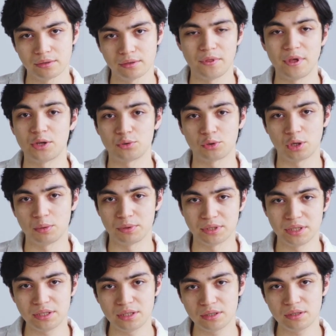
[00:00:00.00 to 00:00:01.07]
The actual
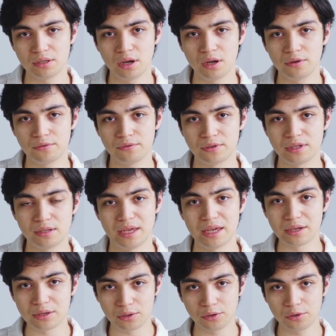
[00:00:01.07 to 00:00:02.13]
composition of
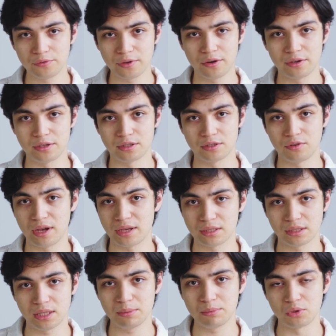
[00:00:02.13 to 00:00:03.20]
Inkō varies
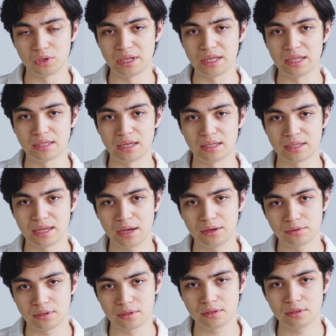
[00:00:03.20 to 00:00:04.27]
drastically between incense
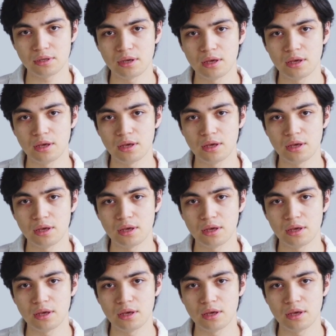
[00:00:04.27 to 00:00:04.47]
houses,